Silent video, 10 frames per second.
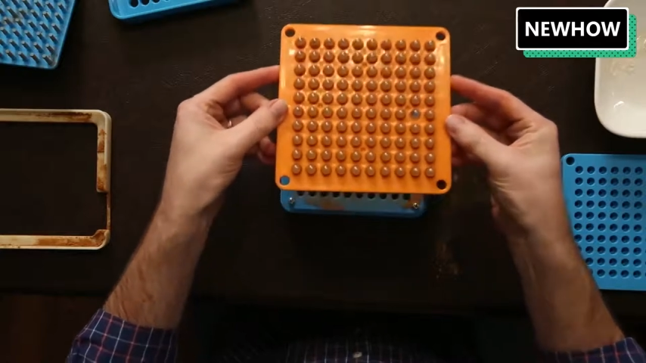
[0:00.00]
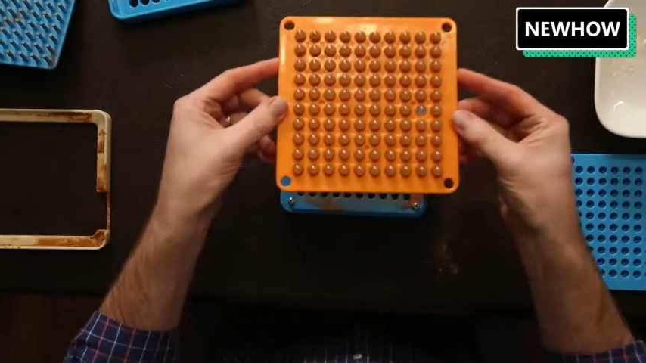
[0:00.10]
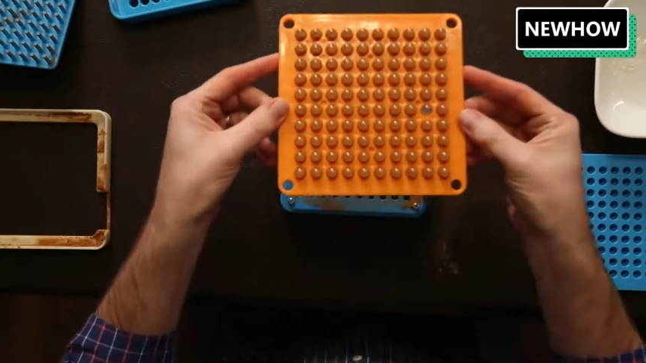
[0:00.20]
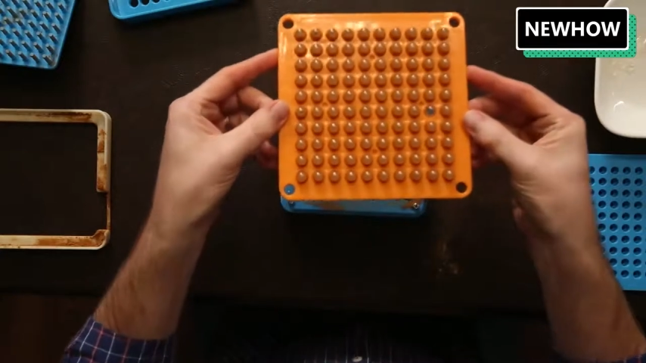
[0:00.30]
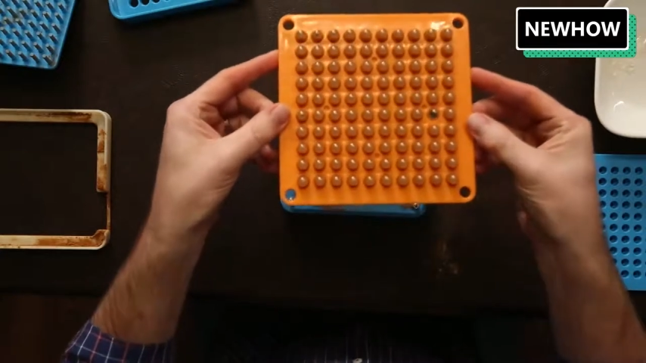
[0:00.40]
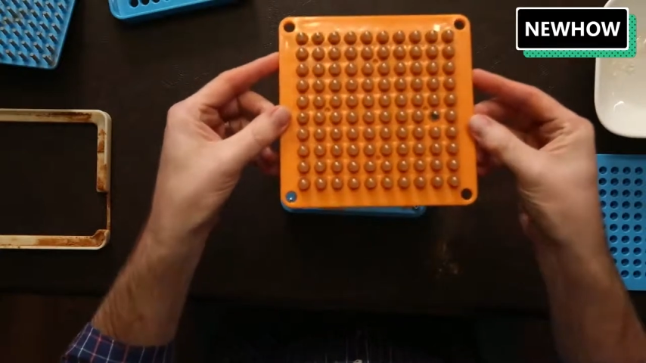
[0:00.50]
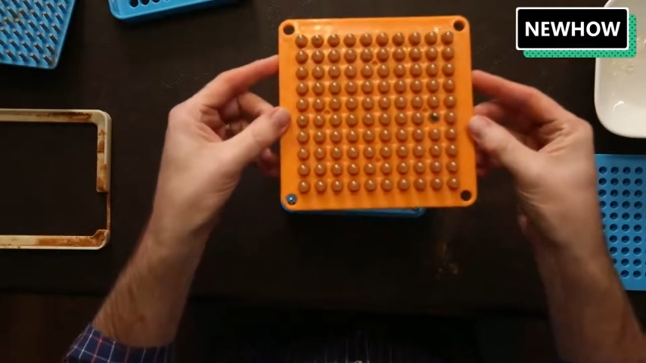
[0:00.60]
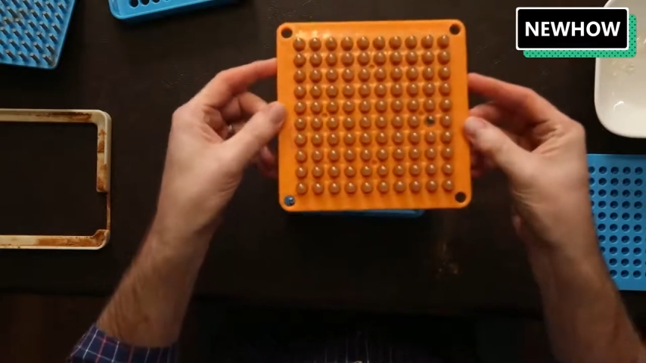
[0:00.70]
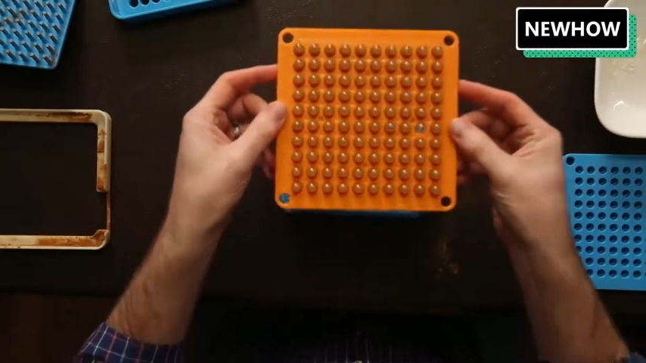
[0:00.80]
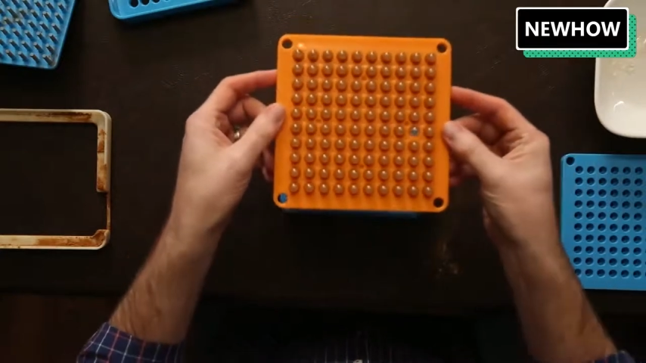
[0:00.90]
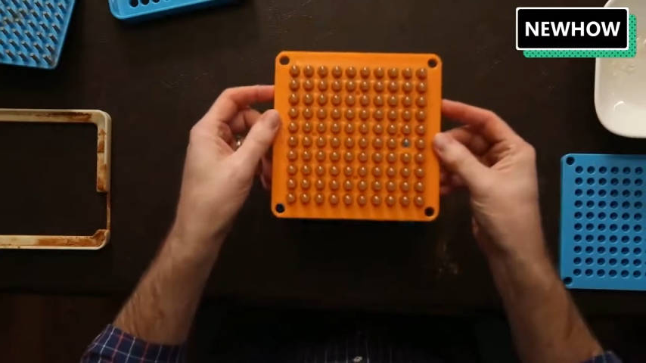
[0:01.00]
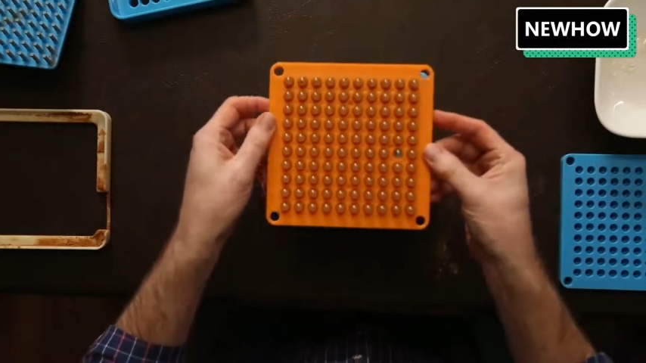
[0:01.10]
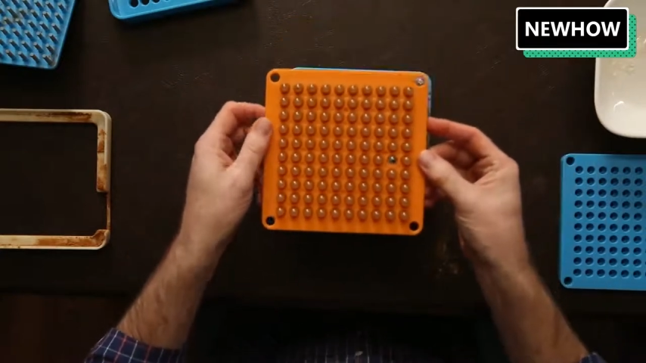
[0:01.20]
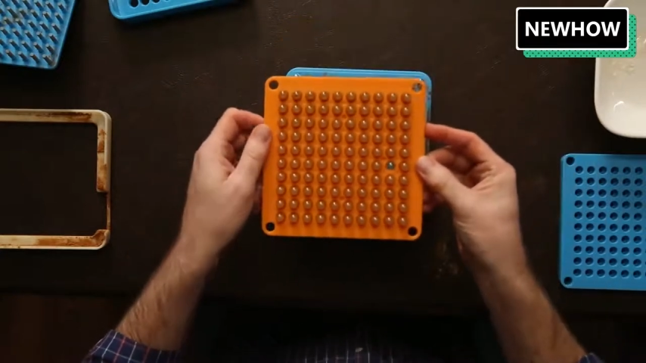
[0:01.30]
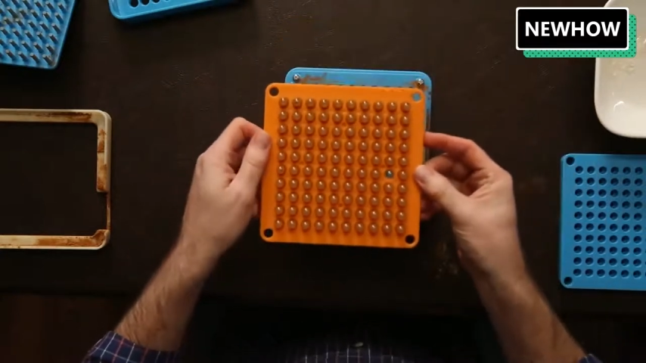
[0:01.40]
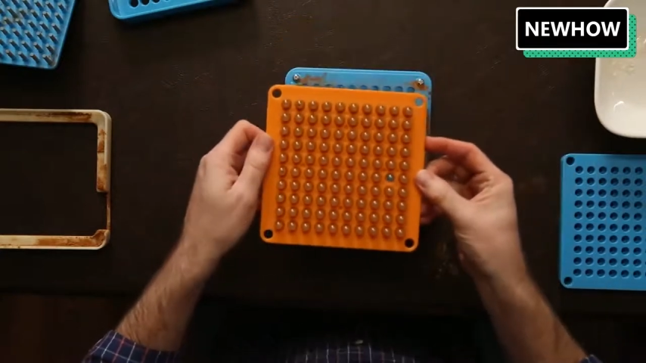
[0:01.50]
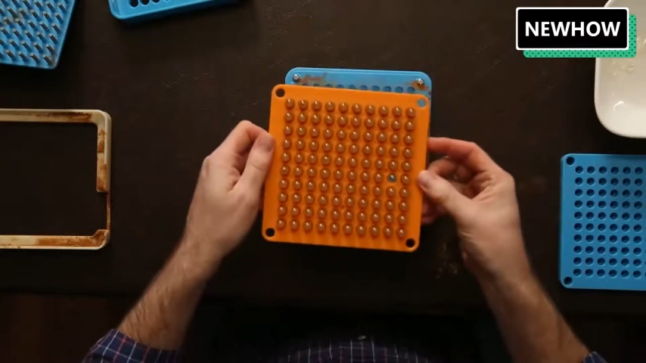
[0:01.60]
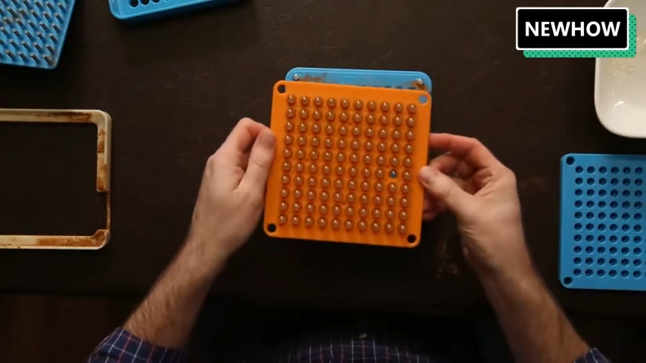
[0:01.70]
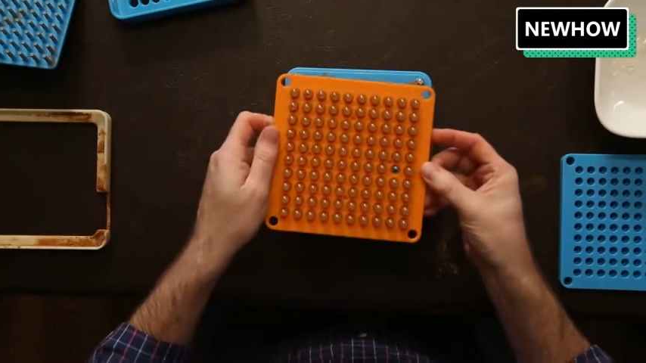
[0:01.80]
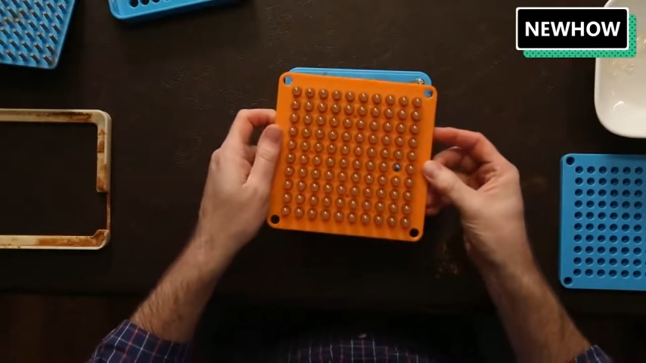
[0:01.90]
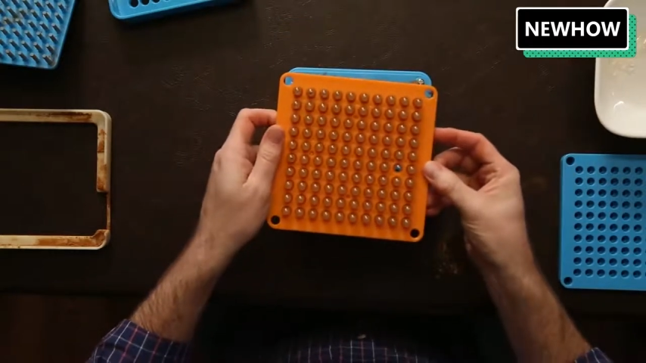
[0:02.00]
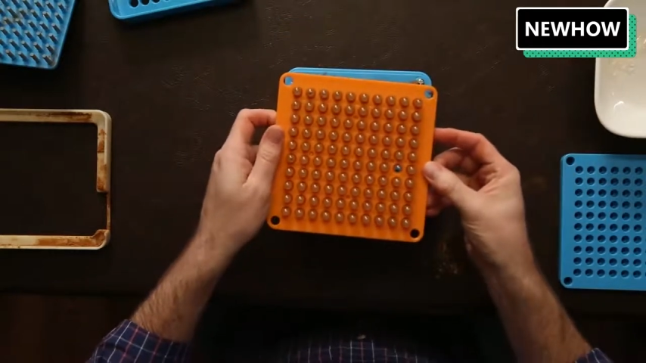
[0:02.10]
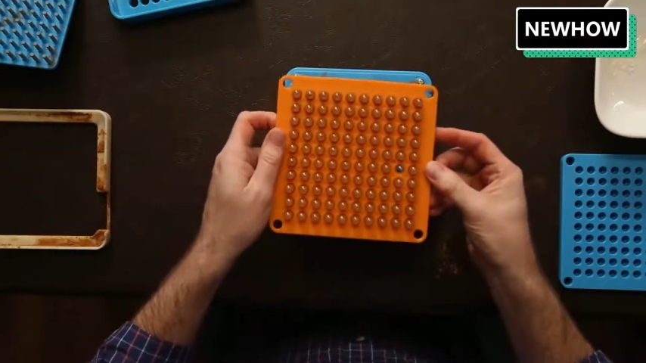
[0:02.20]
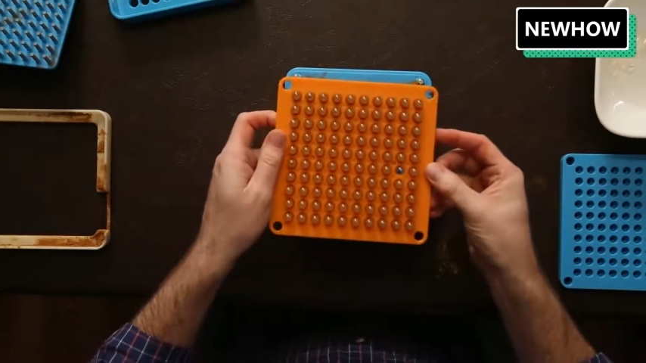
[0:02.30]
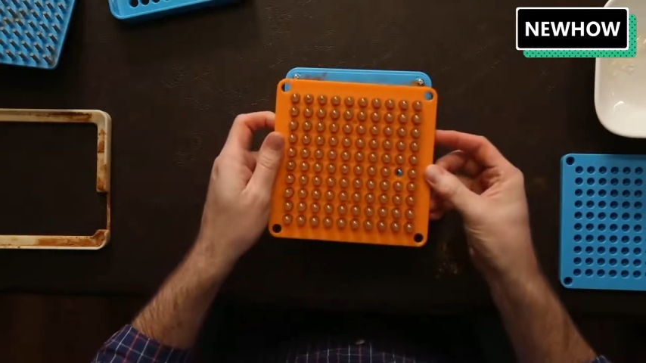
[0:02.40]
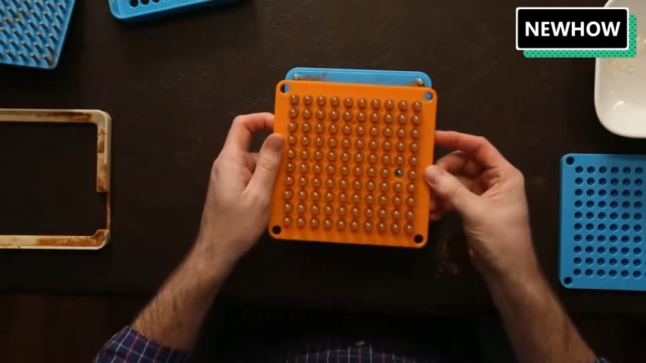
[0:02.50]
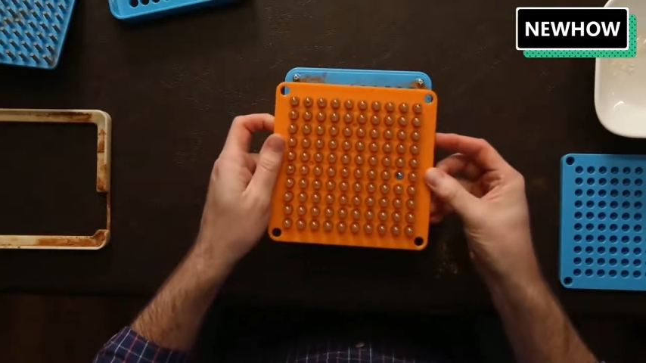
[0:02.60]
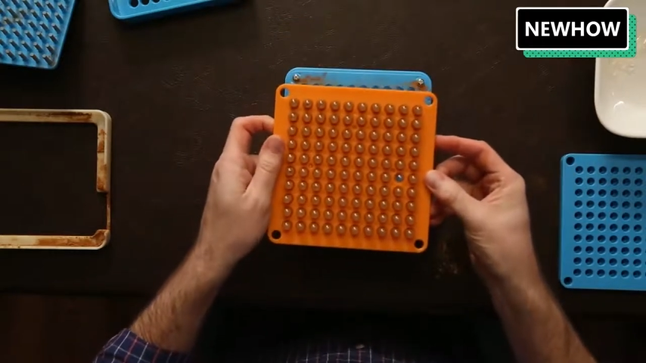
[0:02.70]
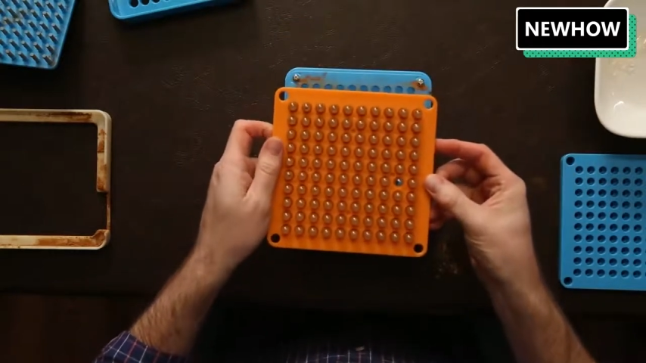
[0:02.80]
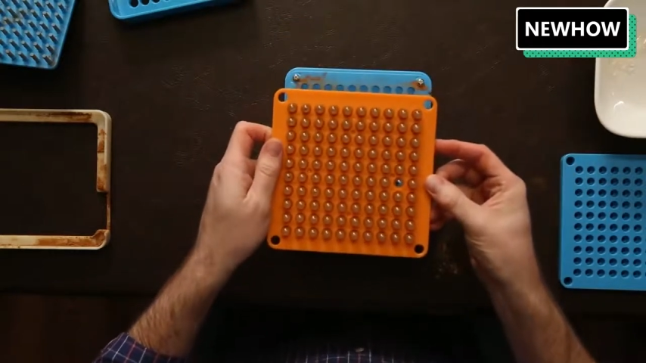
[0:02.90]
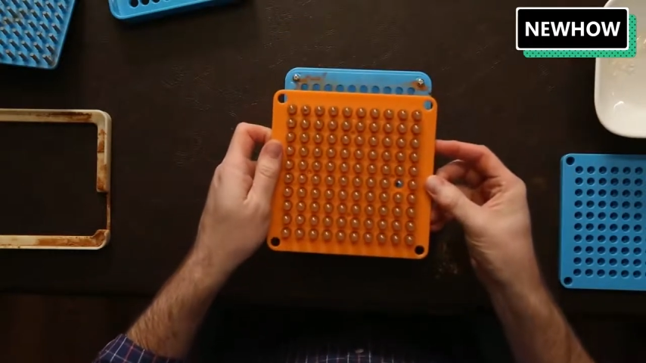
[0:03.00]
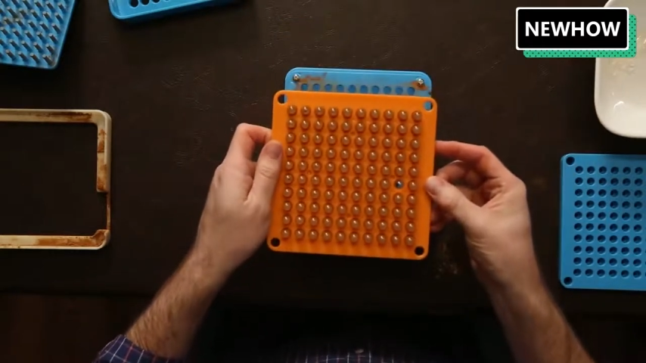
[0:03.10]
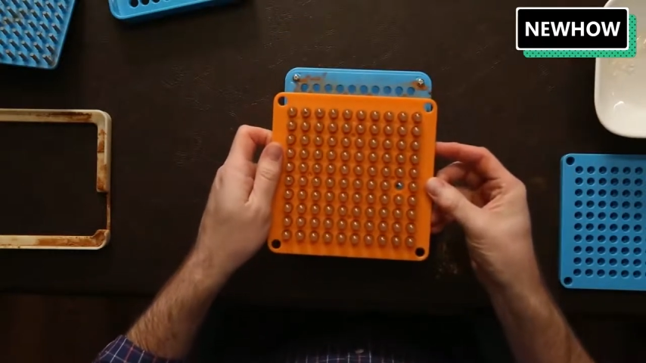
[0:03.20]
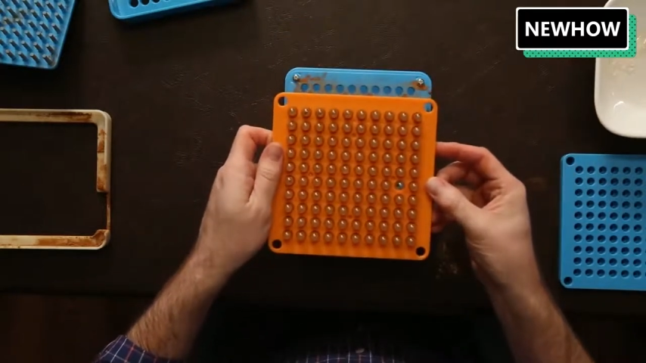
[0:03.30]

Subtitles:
Nobody's mouth can be seen.